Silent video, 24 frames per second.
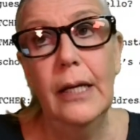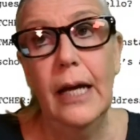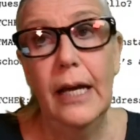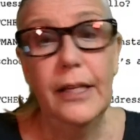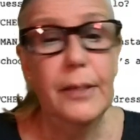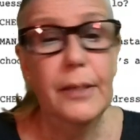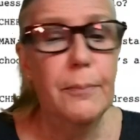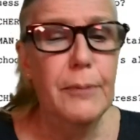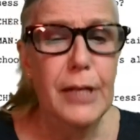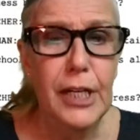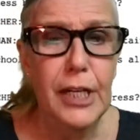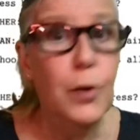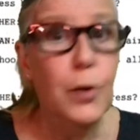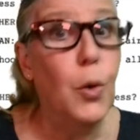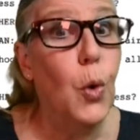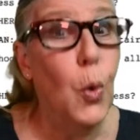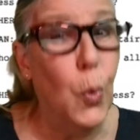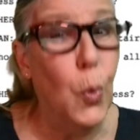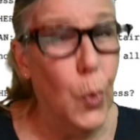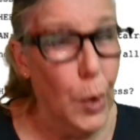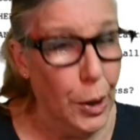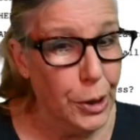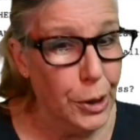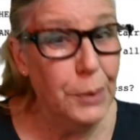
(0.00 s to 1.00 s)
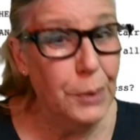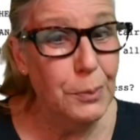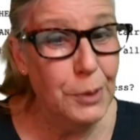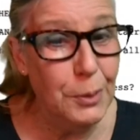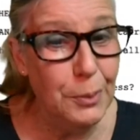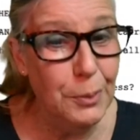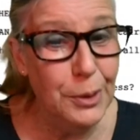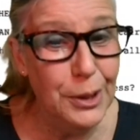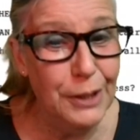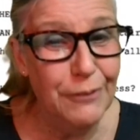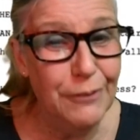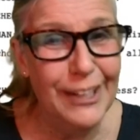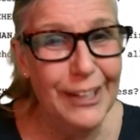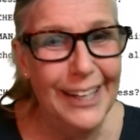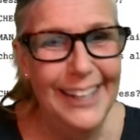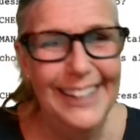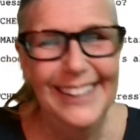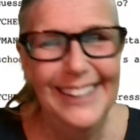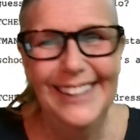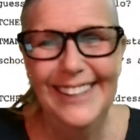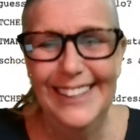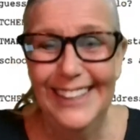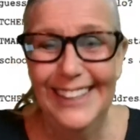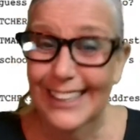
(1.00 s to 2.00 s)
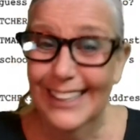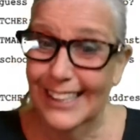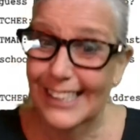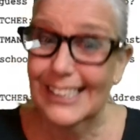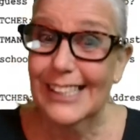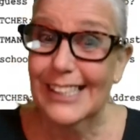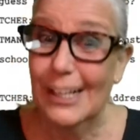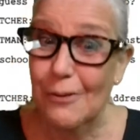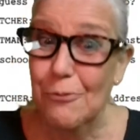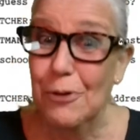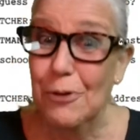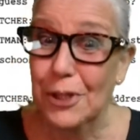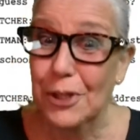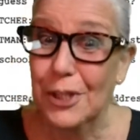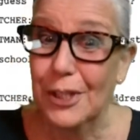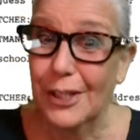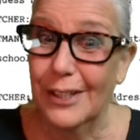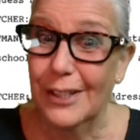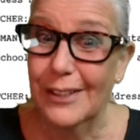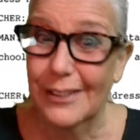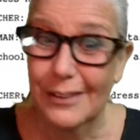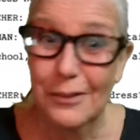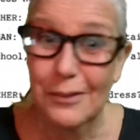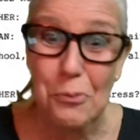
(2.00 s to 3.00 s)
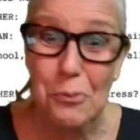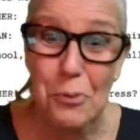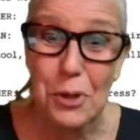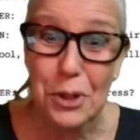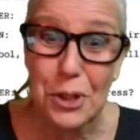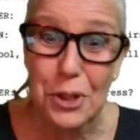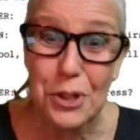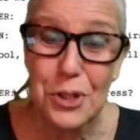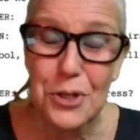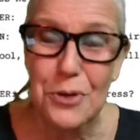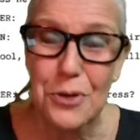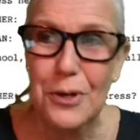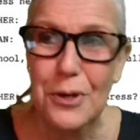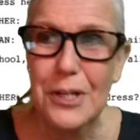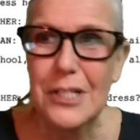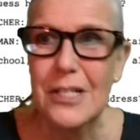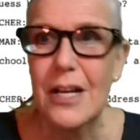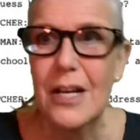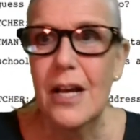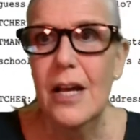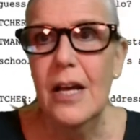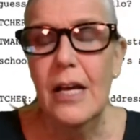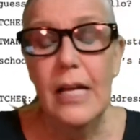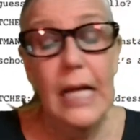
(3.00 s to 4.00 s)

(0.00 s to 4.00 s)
and the media will want them to believe that because they want the they want the stories.